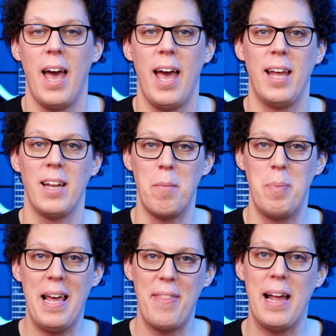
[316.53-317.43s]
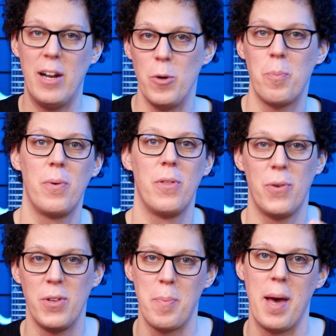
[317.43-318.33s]
and play that loop
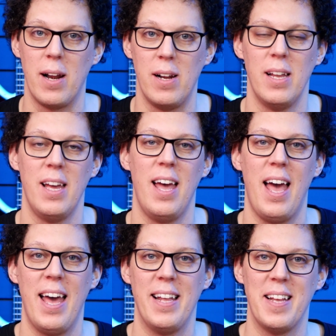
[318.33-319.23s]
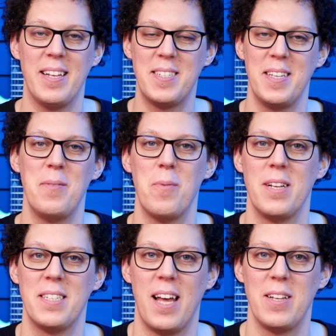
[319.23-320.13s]
through the pedal and see
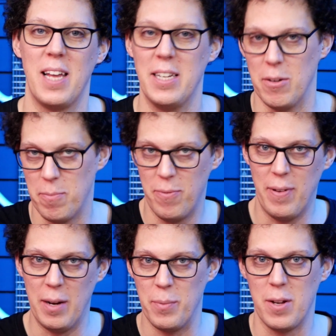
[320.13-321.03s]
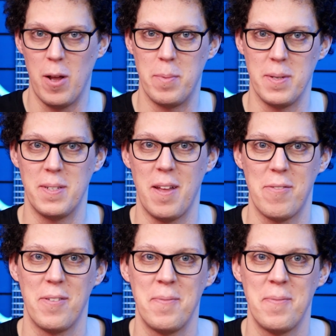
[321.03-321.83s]
what it sounds like, fiddling with the knobs and stuff.